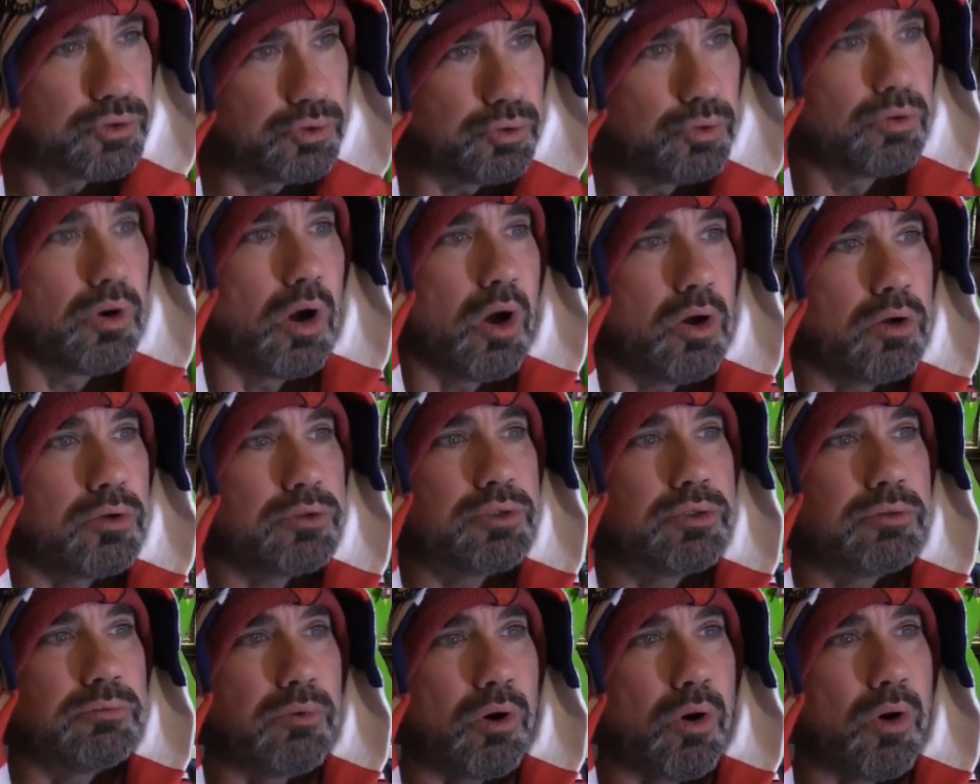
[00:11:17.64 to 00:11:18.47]
2
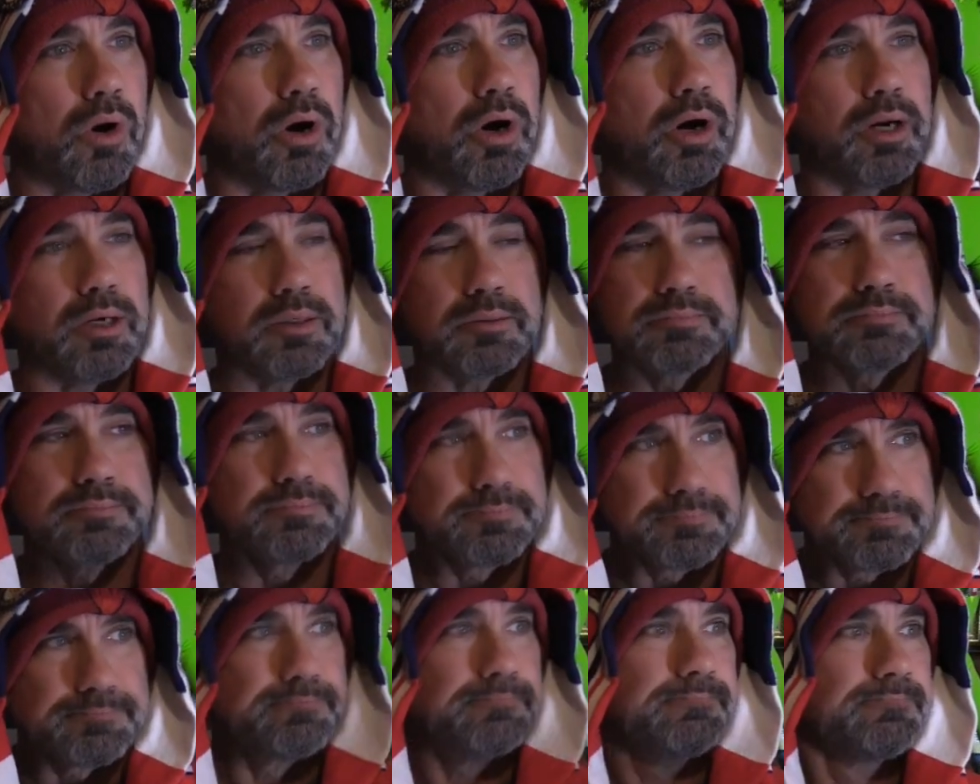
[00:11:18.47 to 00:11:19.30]
goals or more,
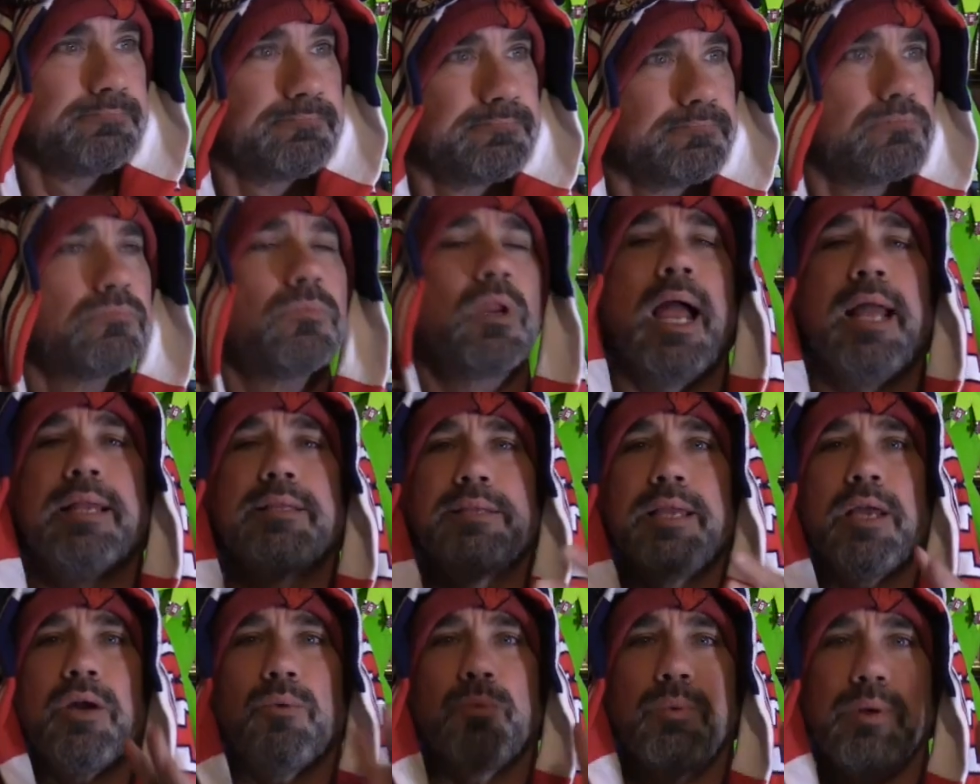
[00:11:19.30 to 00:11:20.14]
I
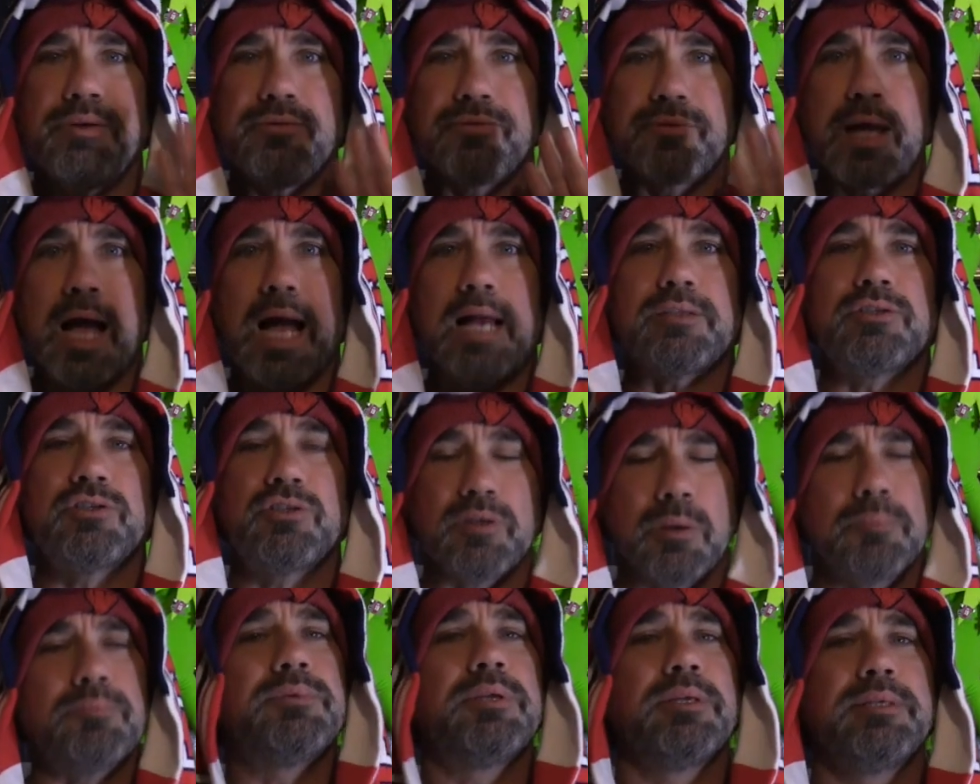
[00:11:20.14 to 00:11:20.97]
think we've got
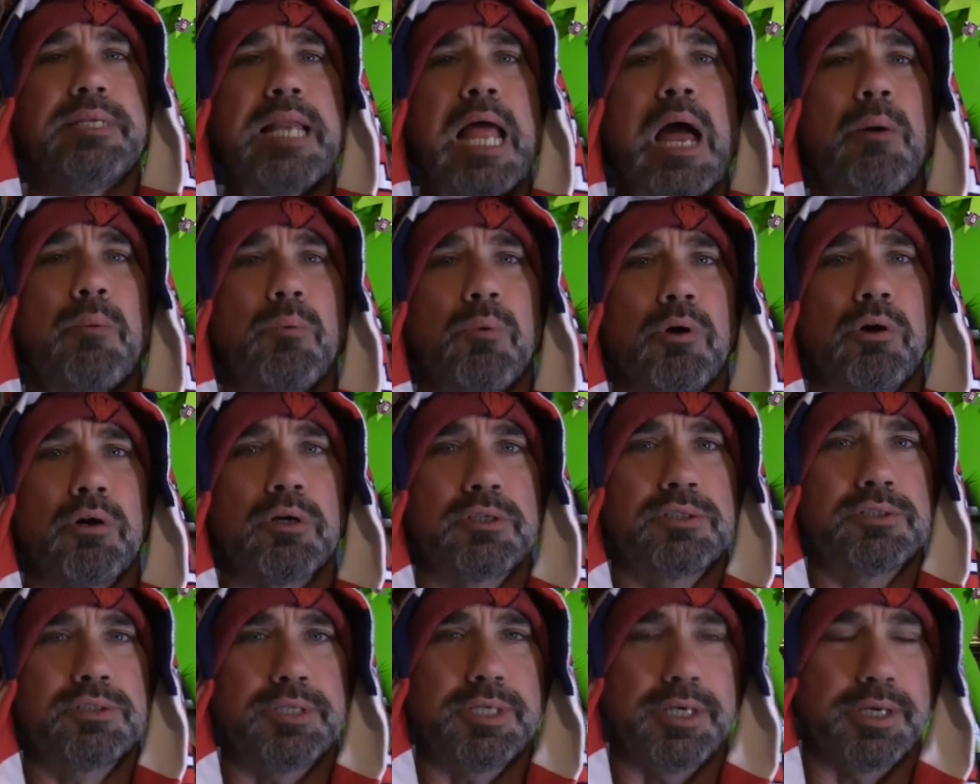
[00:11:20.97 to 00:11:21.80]
something that
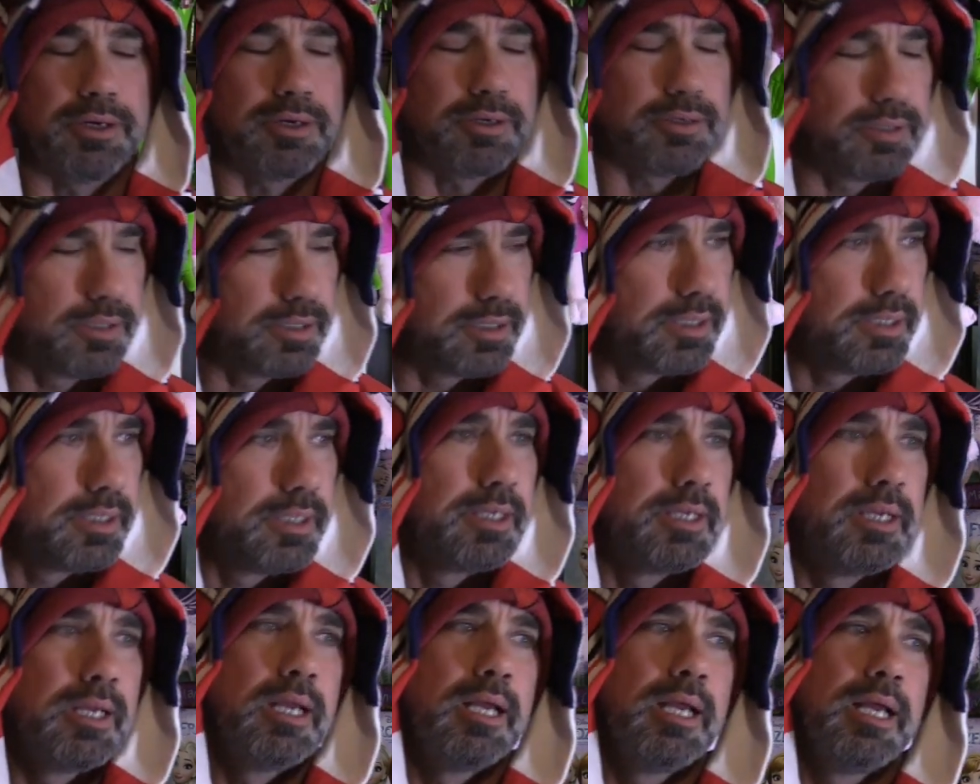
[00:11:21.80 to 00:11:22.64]
works here.
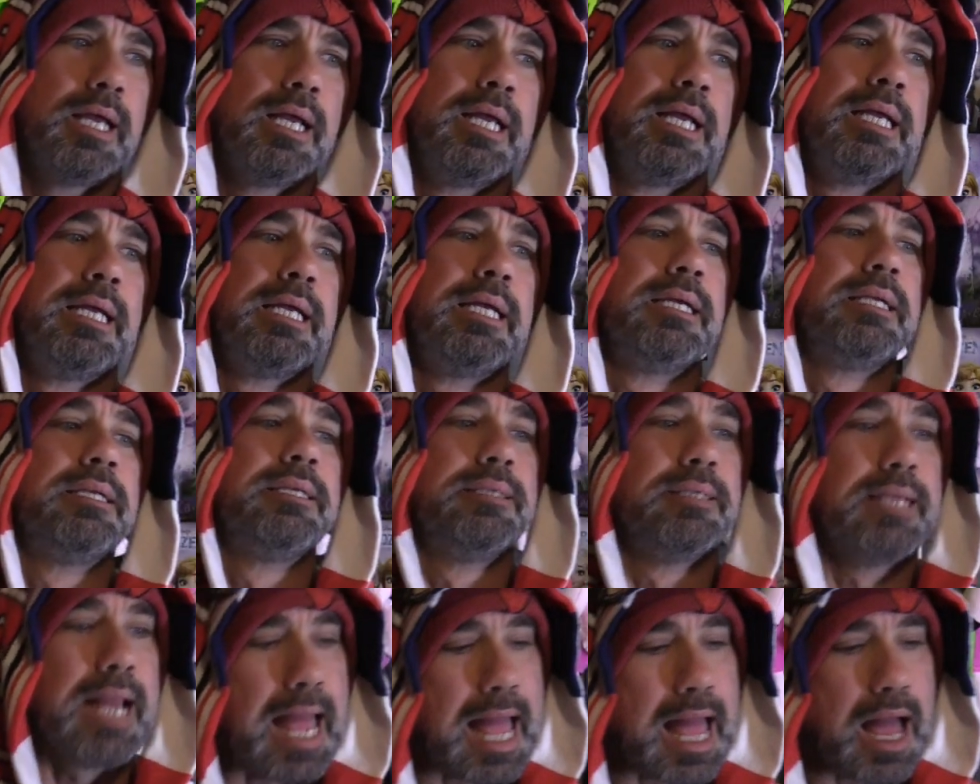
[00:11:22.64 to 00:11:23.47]

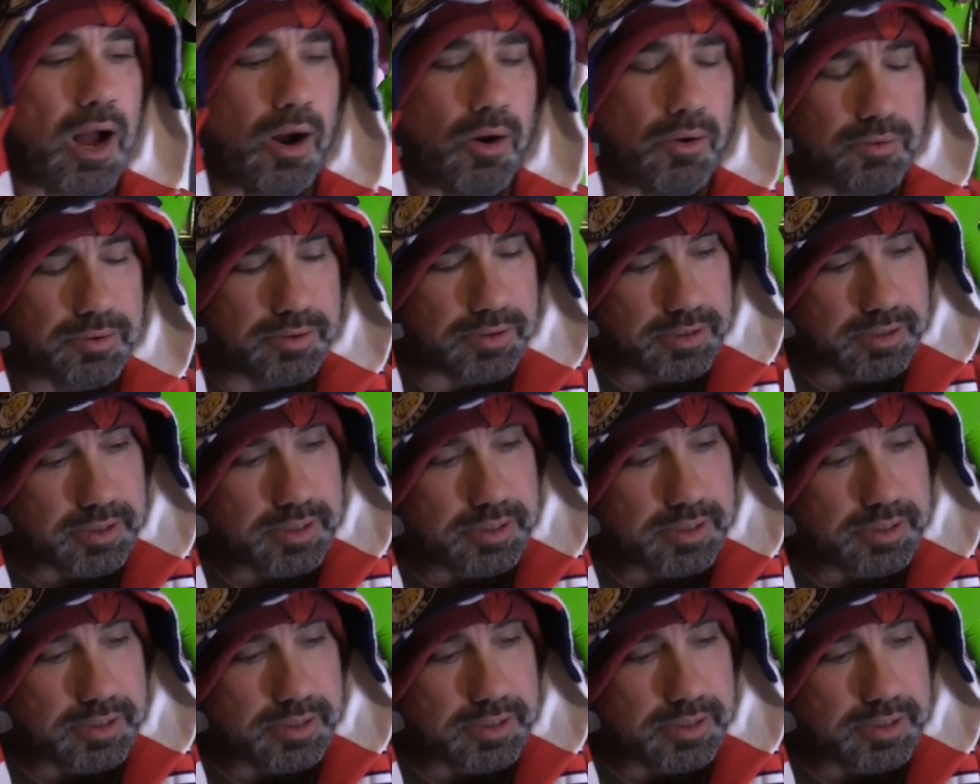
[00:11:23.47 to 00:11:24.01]
Now,